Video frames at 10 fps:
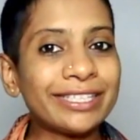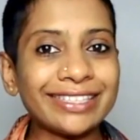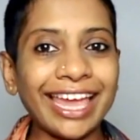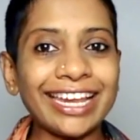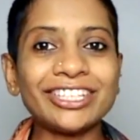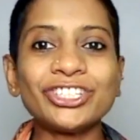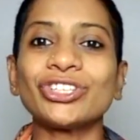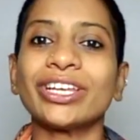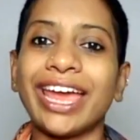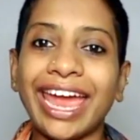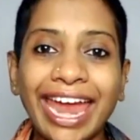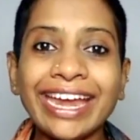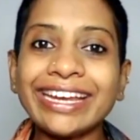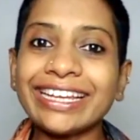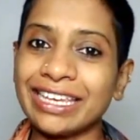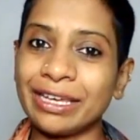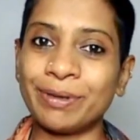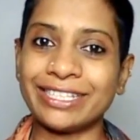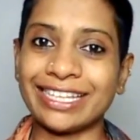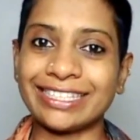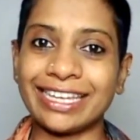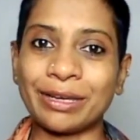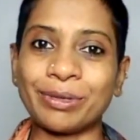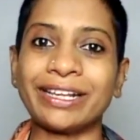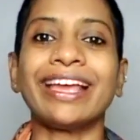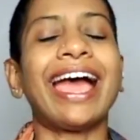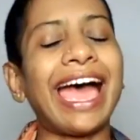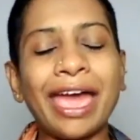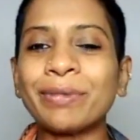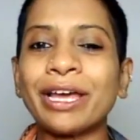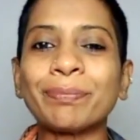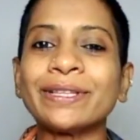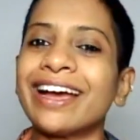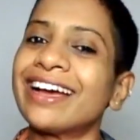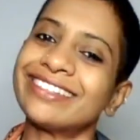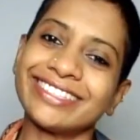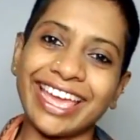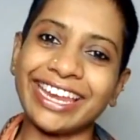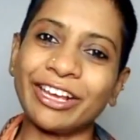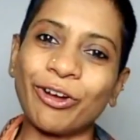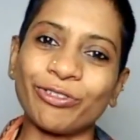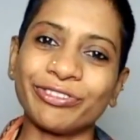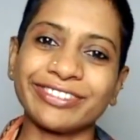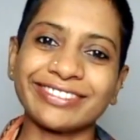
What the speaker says: it stylish and keep it sustainable. I am Arpita signing off.